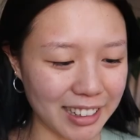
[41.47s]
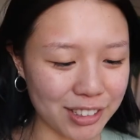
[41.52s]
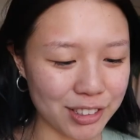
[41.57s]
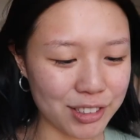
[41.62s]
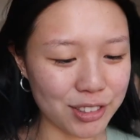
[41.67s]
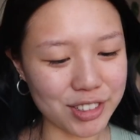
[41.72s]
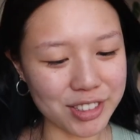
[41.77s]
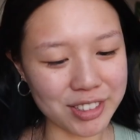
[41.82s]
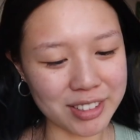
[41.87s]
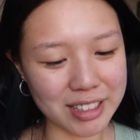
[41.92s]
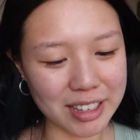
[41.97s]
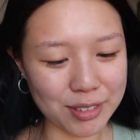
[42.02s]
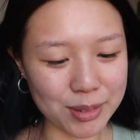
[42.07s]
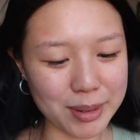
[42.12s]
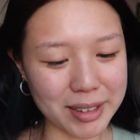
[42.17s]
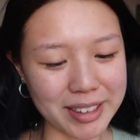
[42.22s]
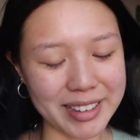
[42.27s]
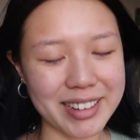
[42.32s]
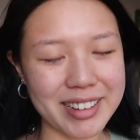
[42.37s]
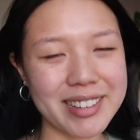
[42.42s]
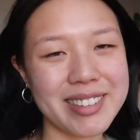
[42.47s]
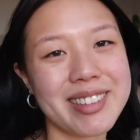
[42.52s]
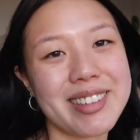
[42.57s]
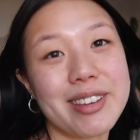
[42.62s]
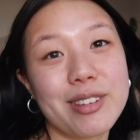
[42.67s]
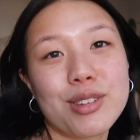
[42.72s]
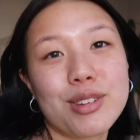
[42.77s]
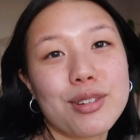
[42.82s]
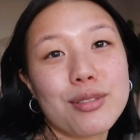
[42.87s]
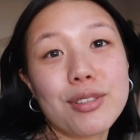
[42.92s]
also just gives me an
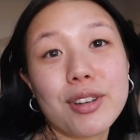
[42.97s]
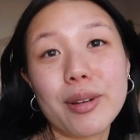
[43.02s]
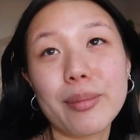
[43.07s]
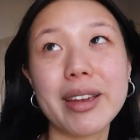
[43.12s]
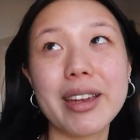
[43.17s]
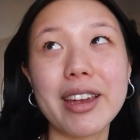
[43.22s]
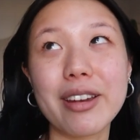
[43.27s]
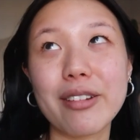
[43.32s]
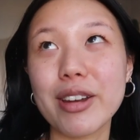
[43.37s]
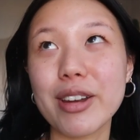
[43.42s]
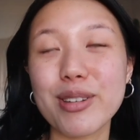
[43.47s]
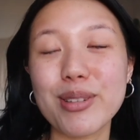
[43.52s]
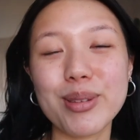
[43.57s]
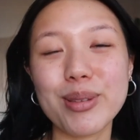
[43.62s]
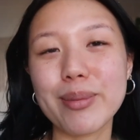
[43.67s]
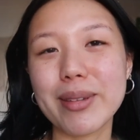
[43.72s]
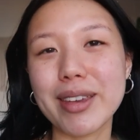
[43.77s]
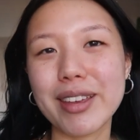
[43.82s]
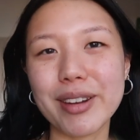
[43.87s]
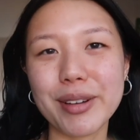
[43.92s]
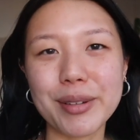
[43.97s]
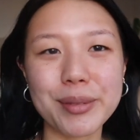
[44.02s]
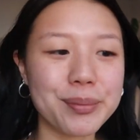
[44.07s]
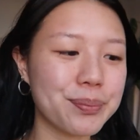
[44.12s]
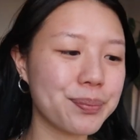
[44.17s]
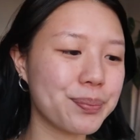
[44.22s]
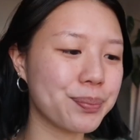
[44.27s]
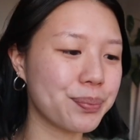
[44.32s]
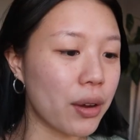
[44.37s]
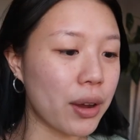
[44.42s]
excuse to film and get ready with me, you know?
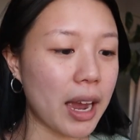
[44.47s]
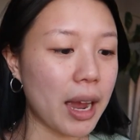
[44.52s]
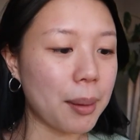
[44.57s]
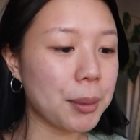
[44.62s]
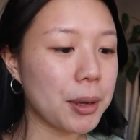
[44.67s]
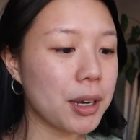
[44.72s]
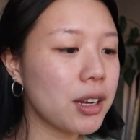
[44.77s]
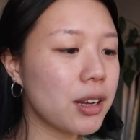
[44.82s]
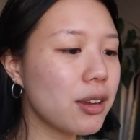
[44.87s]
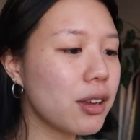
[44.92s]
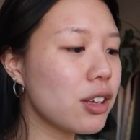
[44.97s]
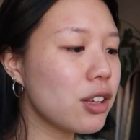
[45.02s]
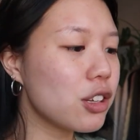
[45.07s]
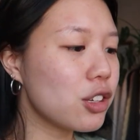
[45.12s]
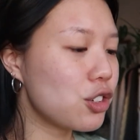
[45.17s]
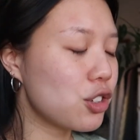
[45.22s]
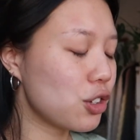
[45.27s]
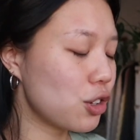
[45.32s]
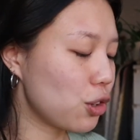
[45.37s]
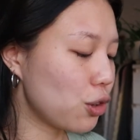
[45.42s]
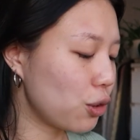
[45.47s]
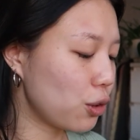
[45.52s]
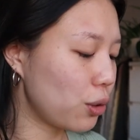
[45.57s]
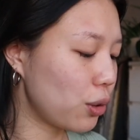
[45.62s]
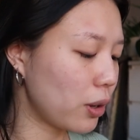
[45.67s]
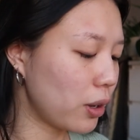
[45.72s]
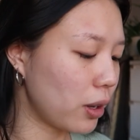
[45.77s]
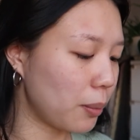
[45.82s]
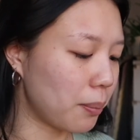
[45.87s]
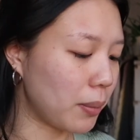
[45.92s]
Okay, I'm gonna
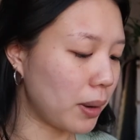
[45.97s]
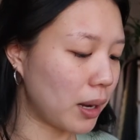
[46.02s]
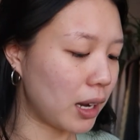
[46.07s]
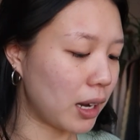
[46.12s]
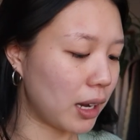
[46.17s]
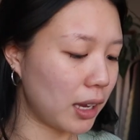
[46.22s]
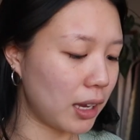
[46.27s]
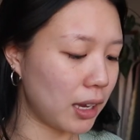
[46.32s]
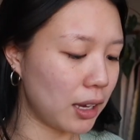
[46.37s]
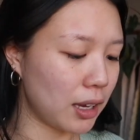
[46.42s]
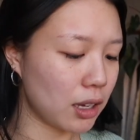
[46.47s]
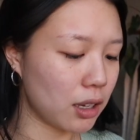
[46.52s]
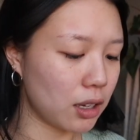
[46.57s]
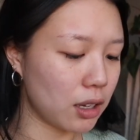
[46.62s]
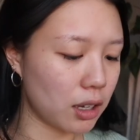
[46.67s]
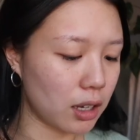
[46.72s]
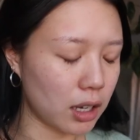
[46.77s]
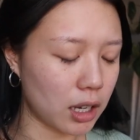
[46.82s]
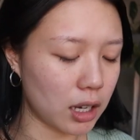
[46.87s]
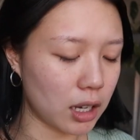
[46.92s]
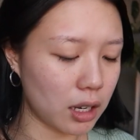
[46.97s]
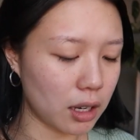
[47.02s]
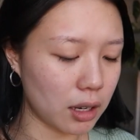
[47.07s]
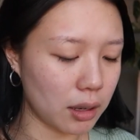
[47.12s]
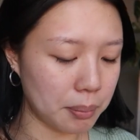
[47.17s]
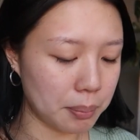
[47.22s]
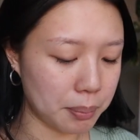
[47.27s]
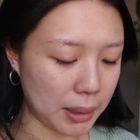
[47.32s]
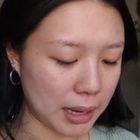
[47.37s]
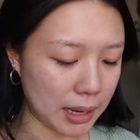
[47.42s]
do my
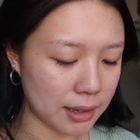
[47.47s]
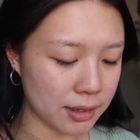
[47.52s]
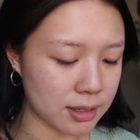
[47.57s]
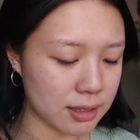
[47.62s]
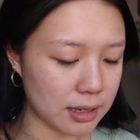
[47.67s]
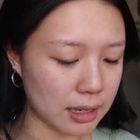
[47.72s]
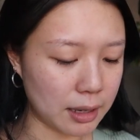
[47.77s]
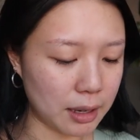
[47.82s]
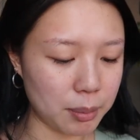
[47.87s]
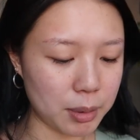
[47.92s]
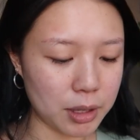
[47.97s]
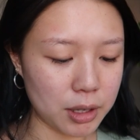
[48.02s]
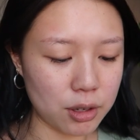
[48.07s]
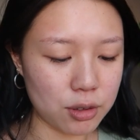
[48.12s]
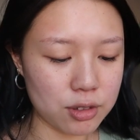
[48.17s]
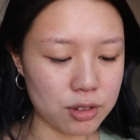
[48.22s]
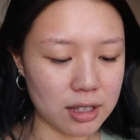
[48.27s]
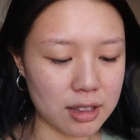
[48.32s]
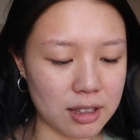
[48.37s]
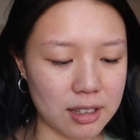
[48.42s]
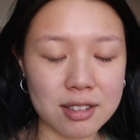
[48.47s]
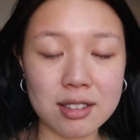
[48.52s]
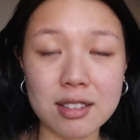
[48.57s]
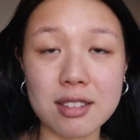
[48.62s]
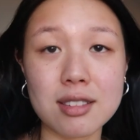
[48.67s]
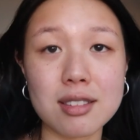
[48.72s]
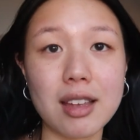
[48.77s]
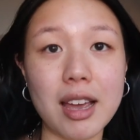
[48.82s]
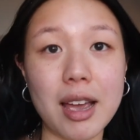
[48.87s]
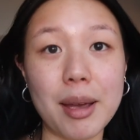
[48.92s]
uh, base and I've been using this.
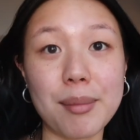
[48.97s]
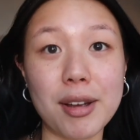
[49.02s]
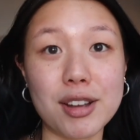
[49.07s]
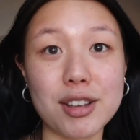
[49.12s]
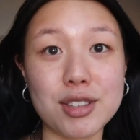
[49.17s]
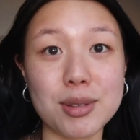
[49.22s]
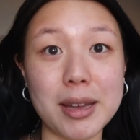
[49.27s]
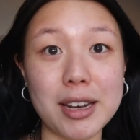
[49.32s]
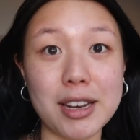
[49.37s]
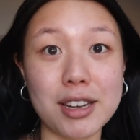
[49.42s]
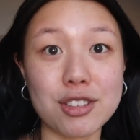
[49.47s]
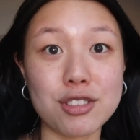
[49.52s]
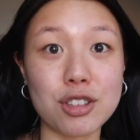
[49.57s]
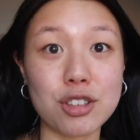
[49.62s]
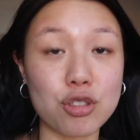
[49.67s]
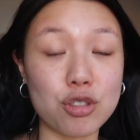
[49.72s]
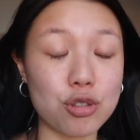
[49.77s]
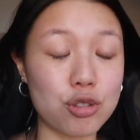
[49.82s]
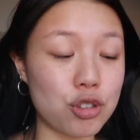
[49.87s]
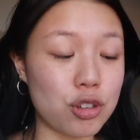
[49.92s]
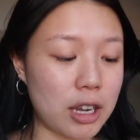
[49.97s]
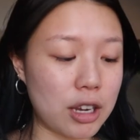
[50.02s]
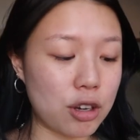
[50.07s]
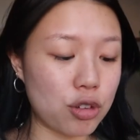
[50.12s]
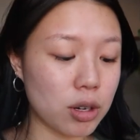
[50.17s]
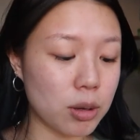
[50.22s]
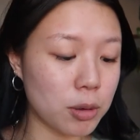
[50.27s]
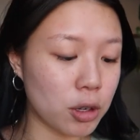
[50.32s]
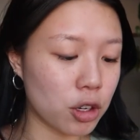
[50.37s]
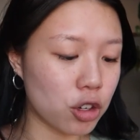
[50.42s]
This is the M Cosmetics
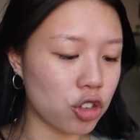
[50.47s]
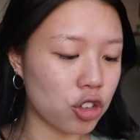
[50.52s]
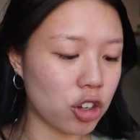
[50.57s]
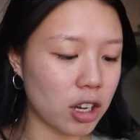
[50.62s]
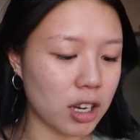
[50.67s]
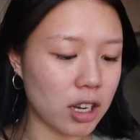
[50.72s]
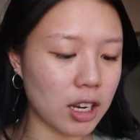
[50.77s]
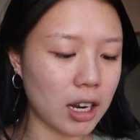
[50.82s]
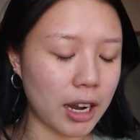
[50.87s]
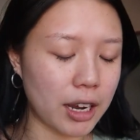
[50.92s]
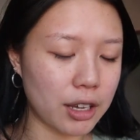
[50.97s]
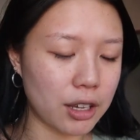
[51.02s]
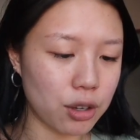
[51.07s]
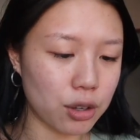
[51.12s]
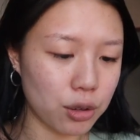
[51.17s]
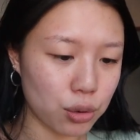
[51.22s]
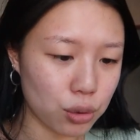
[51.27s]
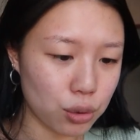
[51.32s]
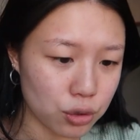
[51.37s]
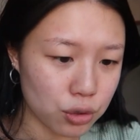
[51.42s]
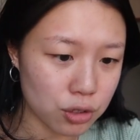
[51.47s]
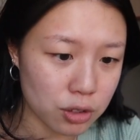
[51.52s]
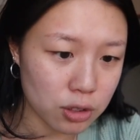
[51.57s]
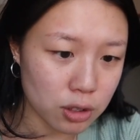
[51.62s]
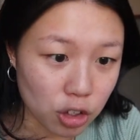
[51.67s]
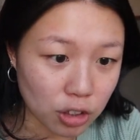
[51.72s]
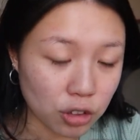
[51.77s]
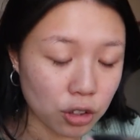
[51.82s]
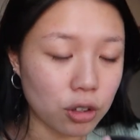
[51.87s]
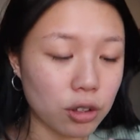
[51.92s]
Daydream Cushion. I use
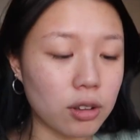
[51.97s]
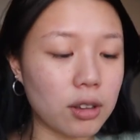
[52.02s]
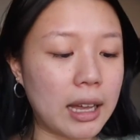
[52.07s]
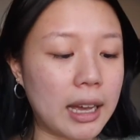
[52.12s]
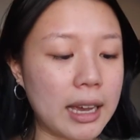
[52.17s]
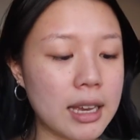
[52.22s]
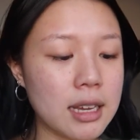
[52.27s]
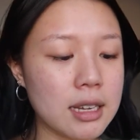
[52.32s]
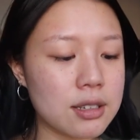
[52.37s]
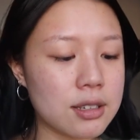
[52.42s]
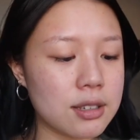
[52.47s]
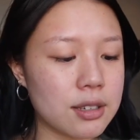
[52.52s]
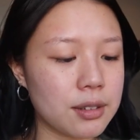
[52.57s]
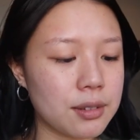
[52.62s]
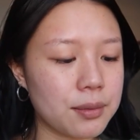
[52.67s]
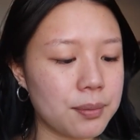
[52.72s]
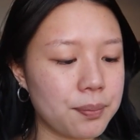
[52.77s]
Gentle Light.